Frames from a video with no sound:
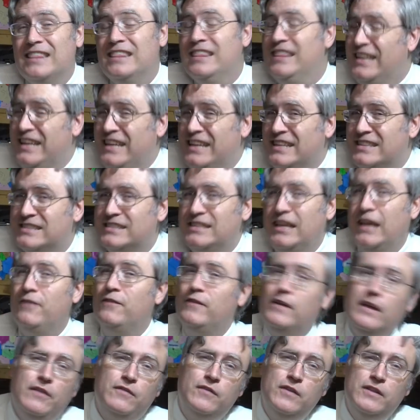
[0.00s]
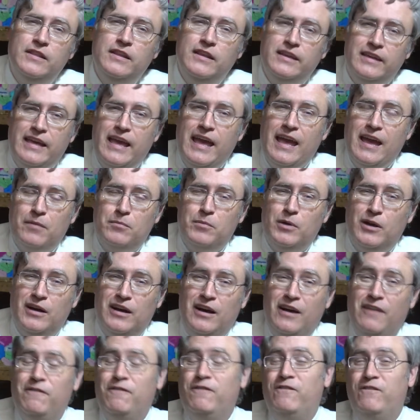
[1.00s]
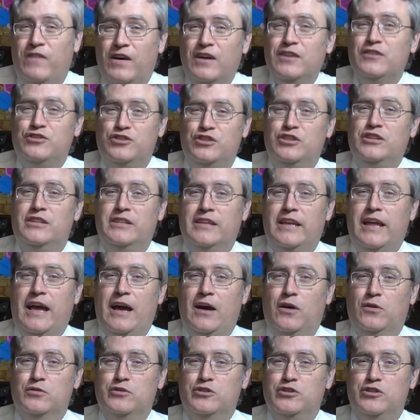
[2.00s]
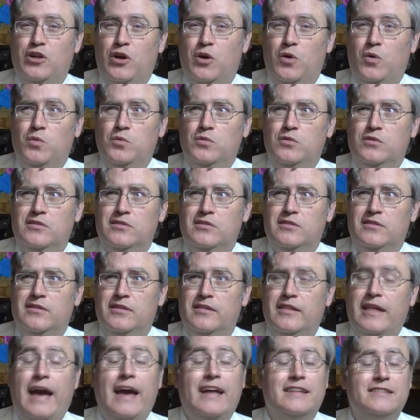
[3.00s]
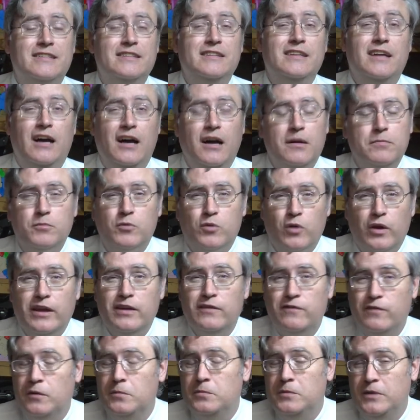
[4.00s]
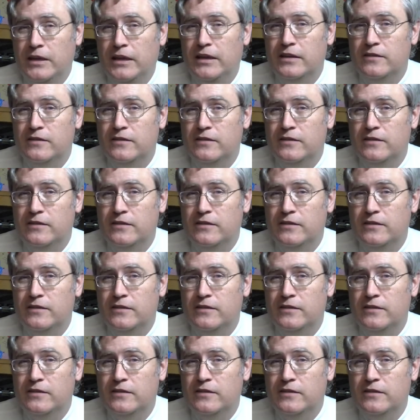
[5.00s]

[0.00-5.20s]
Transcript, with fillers: least they've given the camera a function now. So that's an upgrade from the